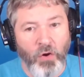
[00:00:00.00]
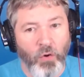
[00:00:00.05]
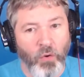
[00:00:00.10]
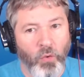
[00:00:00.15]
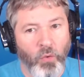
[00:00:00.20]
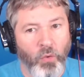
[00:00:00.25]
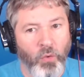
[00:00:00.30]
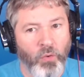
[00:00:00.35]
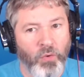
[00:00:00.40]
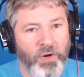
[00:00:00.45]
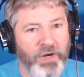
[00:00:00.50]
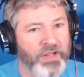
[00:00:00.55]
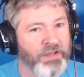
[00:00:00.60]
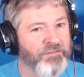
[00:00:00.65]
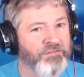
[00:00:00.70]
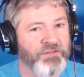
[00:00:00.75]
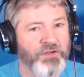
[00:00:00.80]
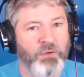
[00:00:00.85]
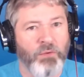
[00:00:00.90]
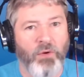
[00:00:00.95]
Or
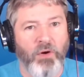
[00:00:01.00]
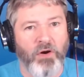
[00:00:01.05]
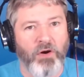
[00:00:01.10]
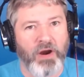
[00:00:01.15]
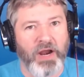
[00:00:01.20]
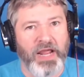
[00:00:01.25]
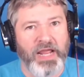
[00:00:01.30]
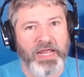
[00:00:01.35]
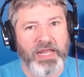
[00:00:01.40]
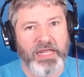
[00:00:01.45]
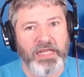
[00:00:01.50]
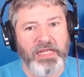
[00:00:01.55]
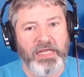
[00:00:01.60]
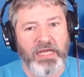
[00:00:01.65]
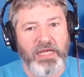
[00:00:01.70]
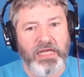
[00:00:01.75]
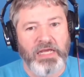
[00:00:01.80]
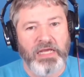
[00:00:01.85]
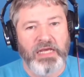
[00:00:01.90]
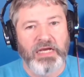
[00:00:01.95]
if you are an
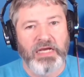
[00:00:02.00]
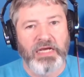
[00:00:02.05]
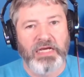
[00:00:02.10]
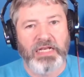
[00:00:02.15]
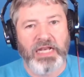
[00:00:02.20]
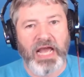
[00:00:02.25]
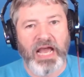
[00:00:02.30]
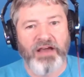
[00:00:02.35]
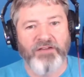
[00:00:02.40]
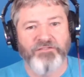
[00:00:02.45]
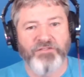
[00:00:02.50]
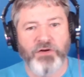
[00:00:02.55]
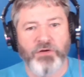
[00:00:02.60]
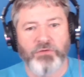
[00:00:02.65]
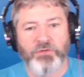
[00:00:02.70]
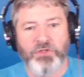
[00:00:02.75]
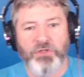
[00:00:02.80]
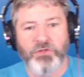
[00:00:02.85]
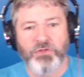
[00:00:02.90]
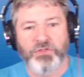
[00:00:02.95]

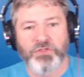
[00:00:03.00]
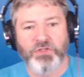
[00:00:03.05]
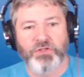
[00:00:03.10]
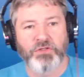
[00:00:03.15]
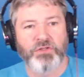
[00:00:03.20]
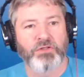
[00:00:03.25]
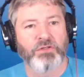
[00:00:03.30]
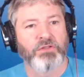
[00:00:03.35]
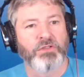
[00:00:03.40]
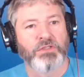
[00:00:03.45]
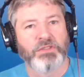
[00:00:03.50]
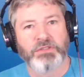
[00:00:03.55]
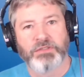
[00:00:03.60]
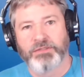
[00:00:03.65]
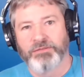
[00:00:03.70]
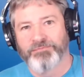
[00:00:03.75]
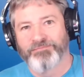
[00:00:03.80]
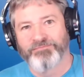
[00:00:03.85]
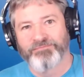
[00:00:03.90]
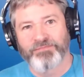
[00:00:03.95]
iPhone user,
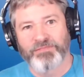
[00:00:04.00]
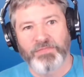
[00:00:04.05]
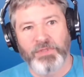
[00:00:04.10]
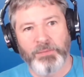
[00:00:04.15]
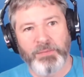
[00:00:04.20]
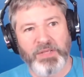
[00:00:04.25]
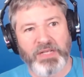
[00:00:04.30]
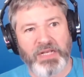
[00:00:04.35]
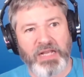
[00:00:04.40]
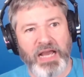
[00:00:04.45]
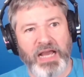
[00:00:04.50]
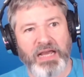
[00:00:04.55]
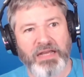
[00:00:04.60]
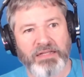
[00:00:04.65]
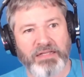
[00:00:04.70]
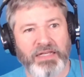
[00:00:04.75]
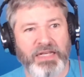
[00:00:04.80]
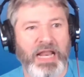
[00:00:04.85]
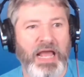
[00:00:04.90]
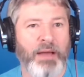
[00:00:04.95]
an
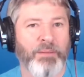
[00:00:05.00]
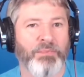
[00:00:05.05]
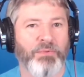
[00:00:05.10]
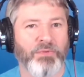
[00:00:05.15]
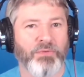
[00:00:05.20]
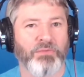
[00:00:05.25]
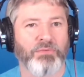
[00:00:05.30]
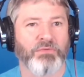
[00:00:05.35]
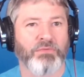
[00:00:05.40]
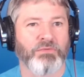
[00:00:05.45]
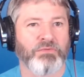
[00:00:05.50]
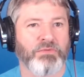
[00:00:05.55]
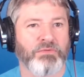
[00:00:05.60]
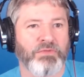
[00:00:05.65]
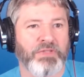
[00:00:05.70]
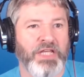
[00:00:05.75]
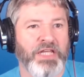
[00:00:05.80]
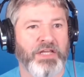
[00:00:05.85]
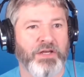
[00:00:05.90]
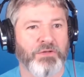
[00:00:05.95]
Apple
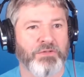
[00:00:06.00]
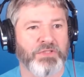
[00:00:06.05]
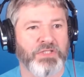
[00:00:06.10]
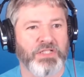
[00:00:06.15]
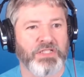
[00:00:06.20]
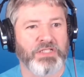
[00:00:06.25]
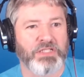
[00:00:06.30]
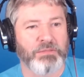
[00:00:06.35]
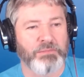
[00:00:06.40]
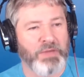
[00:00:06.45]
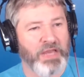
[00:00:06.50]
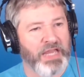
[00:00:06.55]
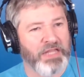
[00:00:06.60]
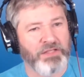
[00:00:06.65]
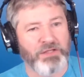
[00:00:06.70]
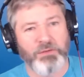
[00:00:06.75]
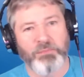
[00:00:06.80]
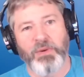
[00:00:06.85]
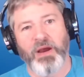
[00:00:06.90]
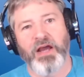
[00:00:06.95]
ecosystem,
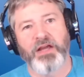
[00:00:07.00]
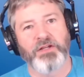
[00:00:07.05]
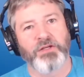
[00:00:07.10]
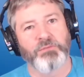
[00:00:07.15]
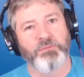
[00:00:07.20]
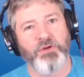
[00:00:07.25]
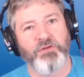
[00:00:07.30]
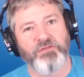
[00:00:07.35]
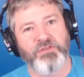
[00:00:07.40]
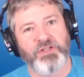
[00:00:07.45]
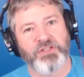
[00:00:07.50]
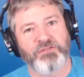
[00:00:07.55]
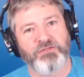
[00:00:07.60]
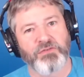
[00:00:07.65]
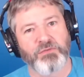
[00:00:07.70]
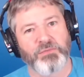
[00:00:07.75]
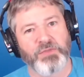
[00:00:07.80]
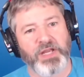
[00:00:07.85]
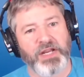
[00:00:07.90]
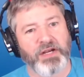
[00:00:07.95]
and you buy your movies
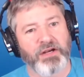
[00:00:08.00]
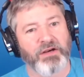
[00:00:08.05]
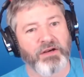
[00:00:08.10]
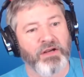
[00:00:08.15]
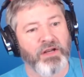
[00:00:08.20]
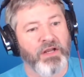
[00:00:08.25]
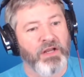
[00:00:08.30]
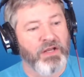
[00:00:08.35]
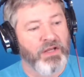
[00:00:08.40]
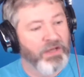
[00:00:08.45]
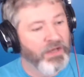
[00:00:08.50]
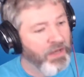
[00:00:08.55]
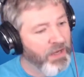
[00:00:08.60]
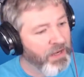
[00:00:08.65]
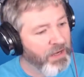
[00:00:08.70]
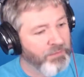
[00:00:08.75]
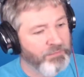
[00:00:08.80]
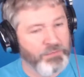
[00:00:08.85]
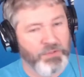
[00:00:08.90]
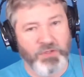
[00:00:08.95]
from there,
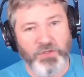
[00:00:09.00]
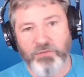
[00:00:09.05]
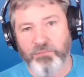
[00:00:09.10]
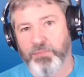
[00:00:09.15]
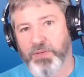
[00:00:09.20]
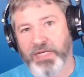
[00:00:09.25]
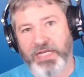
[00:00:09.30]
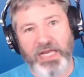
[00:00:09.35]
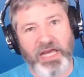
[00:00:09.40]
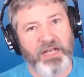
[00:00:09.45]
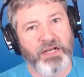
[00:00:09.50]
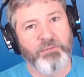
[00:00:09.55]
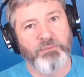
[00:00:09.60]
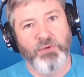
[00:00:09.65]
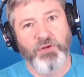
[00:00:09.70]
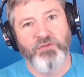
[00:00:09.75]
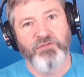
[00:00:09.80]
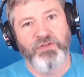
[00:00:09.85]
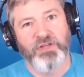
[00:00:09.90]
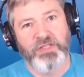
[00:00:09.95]
You can pick out a
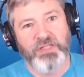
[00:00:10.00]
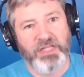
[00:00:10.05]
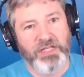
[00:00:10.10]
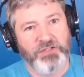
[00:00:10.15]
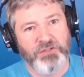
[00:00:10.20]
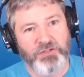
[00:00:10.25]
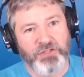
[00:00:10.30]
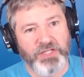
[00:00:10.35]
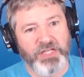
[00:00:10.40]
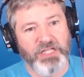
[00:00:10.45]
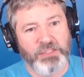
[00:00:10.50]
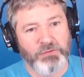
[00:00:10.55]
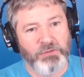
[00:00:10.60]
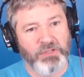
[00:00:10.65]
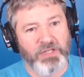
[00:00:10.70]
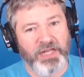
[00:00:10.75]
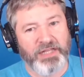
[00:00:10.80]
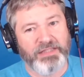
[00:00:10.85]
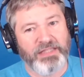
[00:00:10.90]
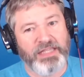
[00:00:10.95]
movie that your kids
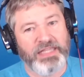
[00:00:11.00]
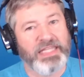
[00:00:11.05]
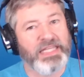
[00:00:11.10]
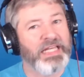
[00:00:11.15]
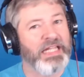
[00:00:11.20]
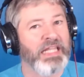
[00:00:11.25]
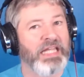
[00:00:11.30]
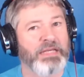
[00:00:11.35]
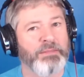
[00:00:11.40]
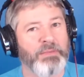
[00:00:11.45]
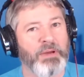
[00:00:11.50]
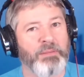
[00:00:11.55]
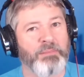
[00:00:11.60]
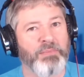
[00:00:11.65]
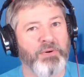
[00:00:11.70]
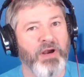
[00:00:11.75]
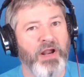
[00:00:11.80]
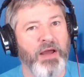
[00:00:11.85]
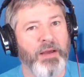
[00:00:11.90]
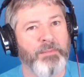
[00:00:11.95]
would like. The thing I like about
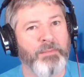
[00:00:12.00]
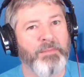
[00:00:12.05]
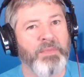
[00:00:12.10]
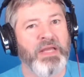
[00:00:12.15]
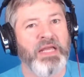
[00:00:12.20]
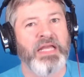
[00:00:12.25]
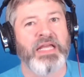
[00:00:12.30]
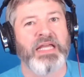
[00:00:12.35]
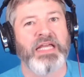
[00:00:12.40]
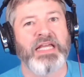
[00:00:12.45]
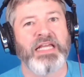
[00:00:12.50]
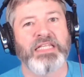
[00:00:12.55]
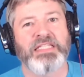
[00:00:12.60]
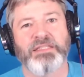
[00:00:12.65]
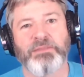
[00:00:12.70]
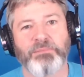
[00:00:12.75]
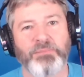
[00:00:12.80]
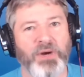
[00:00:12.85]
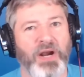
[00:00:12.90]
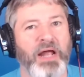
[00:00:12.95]
Prime is
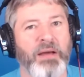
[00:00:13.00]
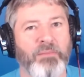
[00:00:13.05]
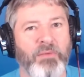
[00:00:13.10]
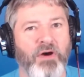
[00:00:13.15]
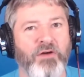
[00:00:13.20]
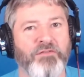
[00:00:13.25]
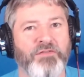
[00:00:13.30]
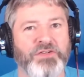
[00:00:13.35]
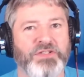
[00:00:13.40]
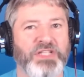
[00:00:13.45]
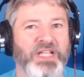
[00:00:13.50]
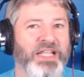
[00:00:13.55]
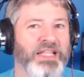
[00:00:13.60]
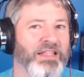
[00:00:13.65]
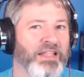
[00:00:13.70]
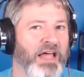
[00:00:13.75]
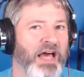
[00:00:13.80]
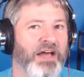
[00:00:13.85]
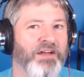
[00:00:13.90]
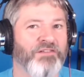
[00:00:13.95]
that Prime offers a
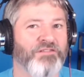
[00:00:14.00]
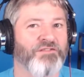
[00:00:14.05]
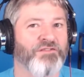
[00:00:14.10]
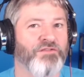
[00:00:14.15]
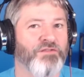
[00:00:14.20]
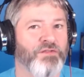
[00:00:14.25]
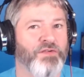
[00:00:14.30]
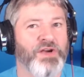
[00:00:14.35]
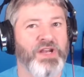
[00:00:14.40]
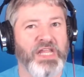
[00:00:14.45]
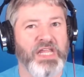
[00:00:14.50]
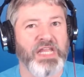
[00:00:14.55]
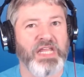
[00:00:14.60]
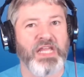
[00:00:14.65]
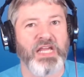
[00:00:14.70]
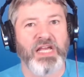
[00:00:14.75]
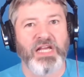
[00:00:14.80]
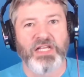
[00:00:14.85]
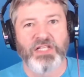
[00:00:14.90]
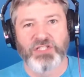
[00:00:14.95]
lot of
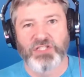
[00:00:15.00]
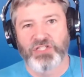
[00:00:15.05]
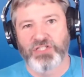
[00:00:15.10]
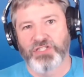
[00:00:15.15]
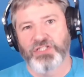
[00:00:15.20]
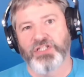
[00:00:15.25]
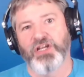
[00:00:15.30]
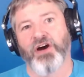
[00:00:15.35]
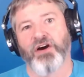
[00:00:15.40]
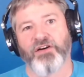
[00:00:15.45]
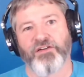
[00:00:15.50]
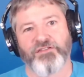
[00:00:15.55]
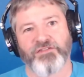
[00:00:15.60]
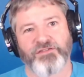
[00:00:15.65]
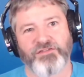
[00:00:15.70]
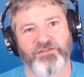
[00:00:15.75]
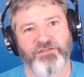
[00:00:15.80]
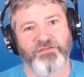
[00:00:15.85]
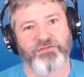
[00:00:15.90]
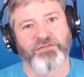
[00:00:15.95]
free
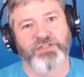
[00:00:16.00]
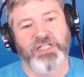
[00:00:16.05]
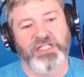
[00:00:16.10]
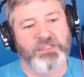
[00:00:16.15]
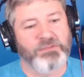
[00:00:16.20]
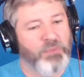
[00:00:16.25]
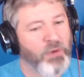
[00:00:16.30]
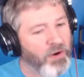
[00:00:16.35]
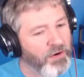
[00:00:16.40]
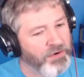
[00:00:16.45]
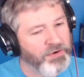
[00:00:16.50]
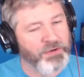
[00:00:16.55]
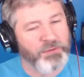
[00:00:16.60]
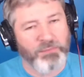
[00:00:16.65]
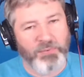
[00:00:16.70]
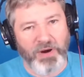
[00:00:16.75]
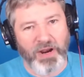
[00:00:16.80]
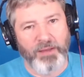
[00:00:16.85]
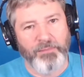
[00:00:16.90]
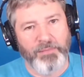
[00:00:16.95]
stuff that's part of your
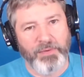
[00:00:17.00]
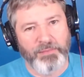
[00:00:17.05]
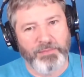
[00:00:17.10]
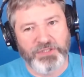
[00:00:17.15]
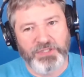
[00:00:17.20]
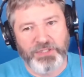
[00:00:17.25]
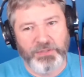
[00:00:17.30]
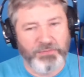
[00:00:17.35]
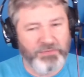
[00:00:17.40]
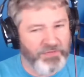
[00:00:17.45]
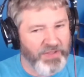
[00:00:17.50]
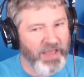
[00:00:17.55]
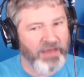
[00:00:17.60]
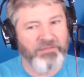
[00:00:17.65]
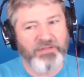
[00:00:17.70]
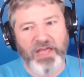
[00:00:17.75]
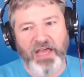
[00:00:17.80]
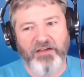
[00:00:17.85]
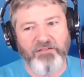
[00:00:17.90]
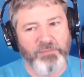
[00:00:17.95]
Prime membership. If you
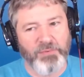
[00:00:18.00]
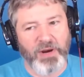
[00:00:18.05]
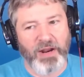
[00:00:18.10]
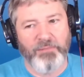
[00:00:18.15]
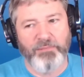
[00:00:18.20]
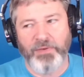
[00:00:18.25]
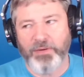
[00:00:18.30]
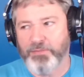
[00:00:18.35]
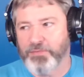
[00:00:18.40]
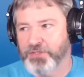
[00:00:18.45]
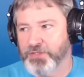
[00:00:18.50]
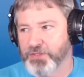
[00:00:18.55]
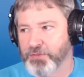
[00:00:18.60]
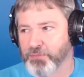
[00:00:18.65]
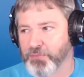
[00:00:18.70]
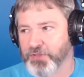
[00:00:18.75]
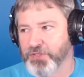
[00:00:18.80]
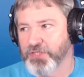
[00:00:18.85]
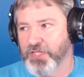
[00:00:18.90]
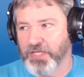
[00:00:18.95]
happen to have a Prime
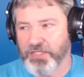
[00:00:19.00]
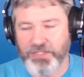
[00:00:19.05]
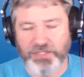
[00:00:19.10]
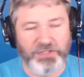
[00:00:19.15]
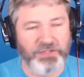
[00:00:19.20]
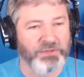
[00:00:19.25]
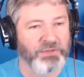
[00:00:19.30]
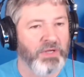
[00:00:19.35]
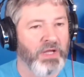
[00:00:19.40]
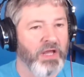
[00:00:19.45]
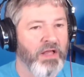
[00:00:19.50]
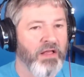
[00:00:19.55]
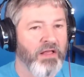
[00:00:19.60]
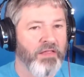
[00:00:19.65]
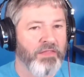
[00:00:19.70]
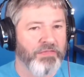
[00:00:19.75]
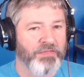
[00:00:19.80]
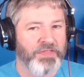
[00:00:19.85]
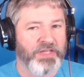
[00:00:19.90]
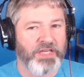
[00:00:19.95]
membership, which I do,
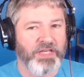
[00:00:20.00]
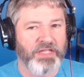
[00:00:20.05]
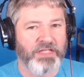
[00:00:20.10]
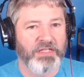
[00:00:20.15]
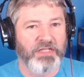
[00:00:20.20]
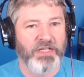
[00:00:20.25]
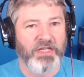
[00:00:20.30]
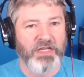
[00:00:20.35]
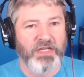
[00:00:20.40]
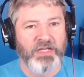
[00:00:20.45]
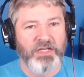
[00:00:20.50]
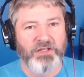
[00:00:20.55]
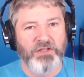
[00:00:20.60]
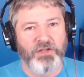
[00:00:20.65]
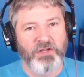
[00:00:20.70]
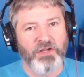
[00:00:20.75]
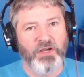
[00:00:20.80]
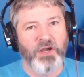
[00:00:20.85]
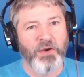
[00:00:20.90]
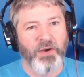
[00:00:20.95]
then
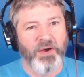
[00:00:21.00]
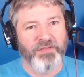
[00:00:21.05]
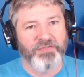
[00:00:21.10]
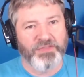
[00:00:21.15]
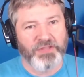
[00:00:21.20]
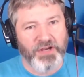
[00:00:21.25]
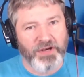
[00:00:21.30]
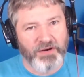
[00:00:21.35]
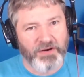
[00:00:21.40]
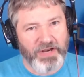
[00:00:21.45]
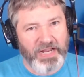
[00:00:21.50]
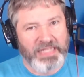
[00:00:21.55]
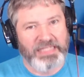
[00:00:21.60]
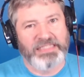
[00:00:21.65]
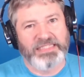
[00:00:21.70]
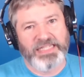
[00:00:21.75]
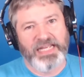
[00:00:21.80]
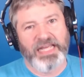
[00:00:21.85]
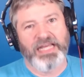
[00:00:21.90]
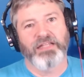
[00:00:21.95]
you can go out there
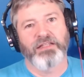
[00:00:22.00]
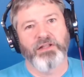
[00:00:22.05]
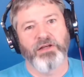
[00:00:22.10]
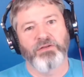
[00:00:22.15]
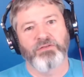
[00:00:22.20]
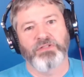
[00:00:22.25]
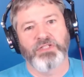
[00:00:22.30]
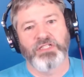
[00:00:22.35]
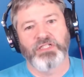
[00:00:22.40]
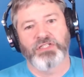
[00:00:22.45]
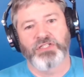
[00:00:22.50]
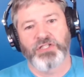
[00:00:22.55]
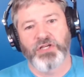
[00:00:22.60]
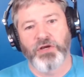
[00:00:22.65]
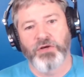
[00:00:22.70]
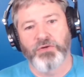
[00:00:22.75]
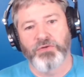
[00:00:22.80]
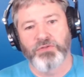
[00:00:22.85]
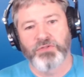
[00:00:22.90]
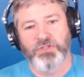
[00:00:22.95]
and download these
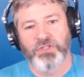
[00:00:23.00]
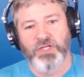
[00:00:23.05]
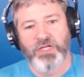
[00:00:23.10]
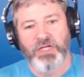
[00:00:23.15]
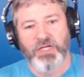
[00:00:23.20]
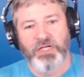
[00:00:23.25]
shows